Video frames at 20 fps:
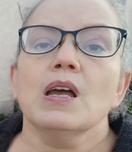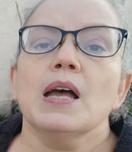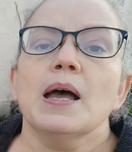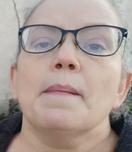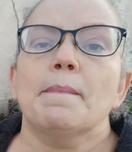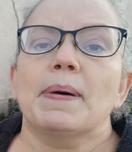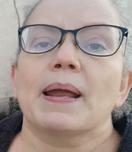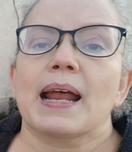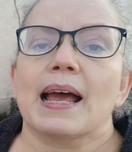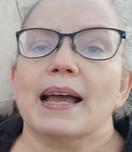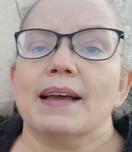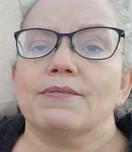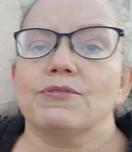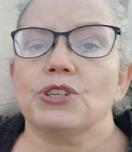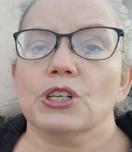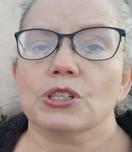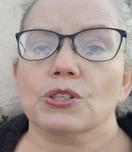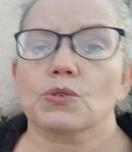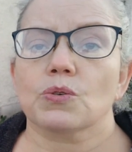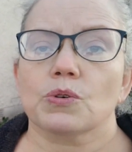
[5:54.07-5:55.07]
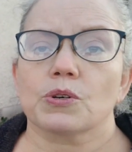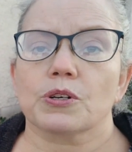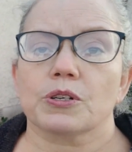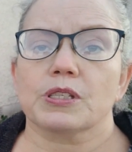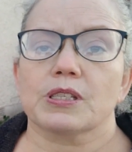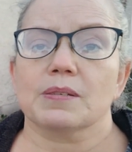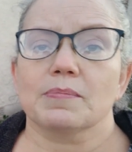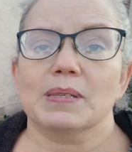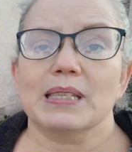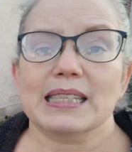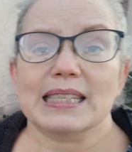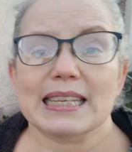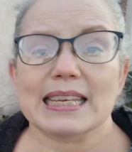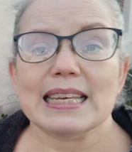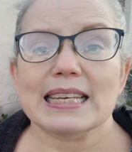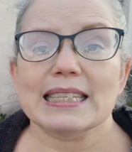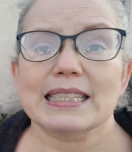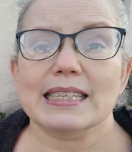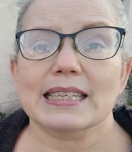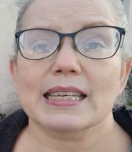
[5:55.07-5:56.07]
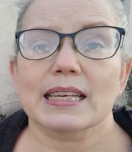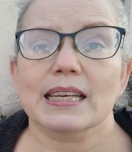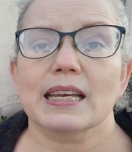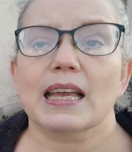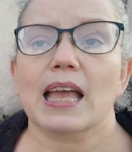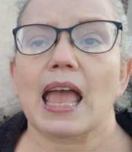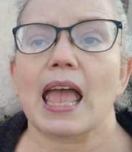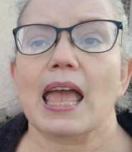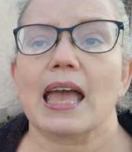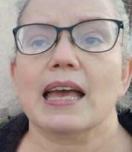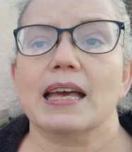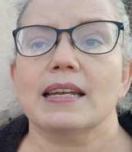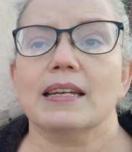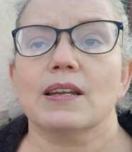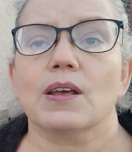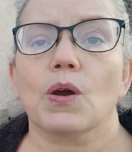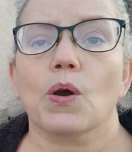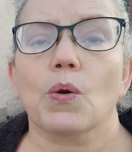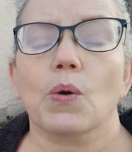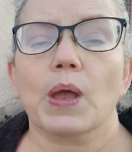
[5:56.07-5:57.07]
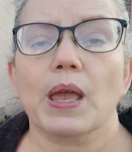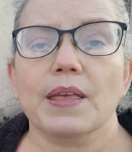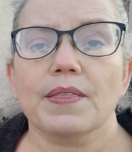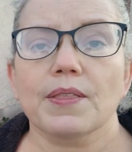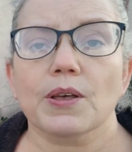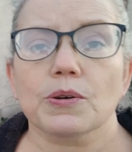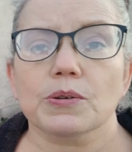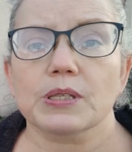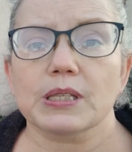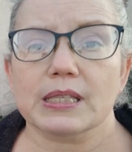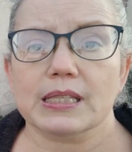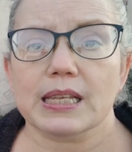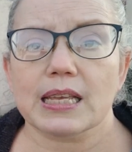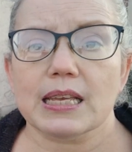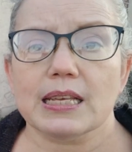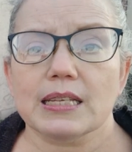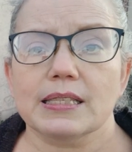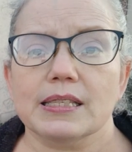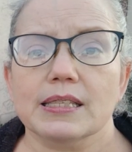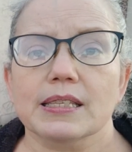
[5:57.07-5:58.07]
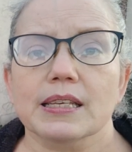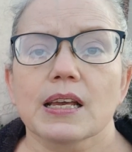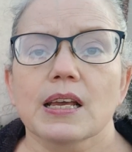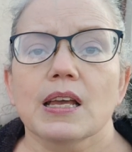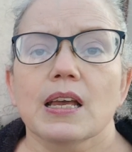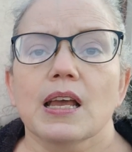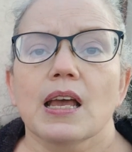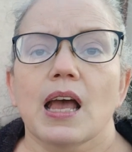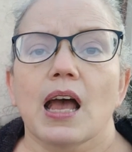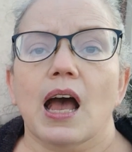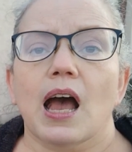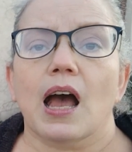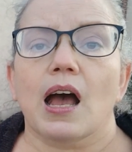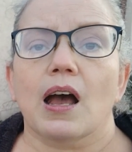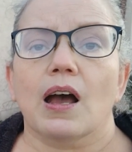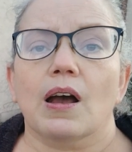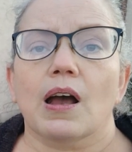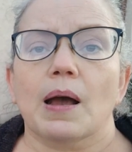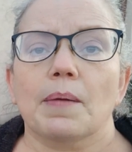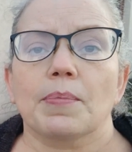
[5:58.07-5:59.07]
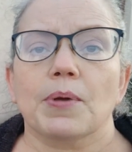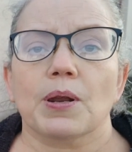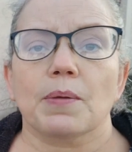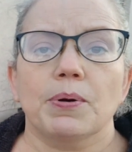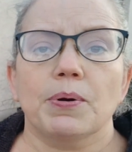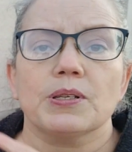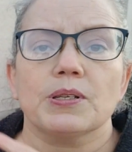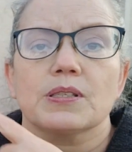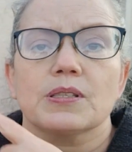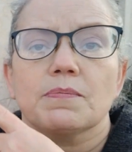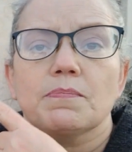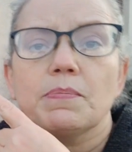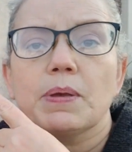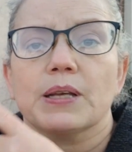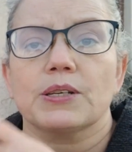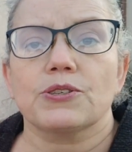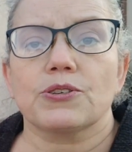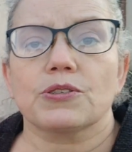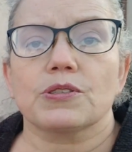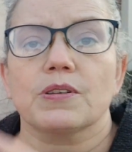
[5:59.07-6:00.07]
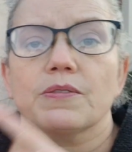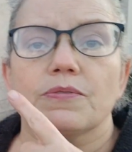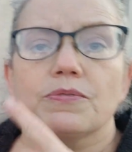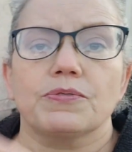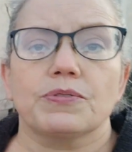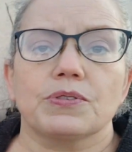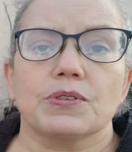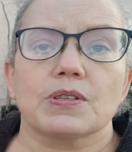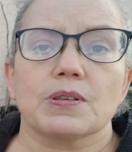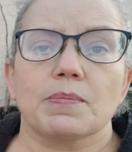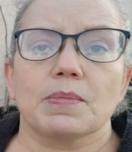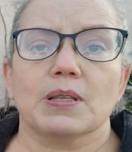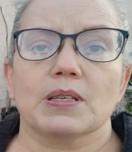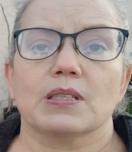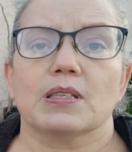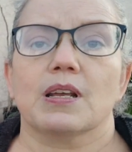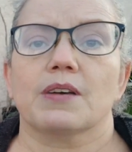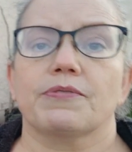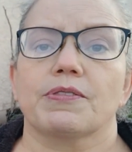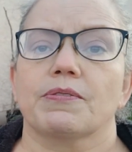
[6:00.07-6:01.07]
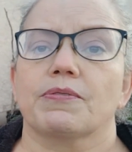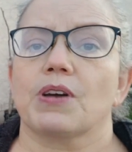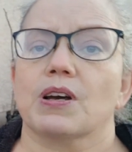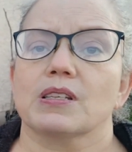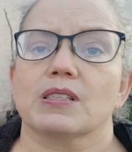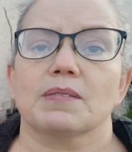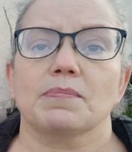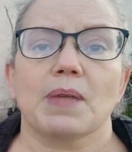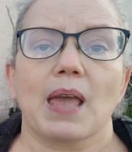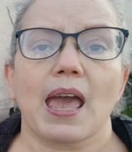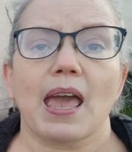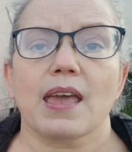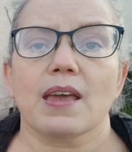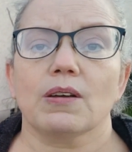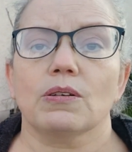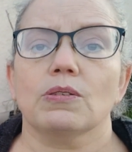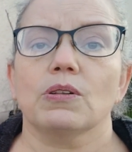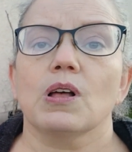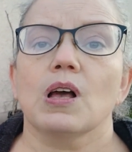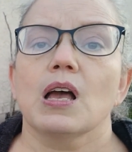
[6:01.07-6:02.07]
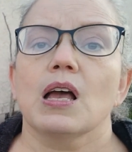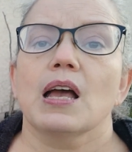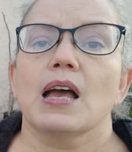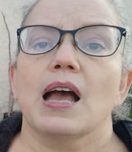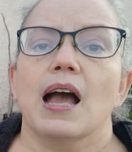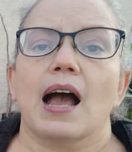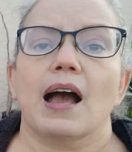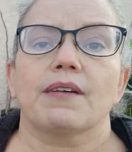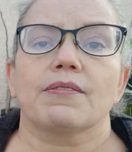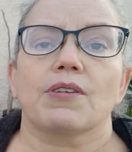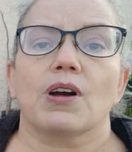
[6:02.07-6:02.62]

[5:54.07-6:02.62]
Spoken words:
But I have just ordered some seeds, and in those seeds I'm going to put some pictures of some of the stuff. I've got some kale. I've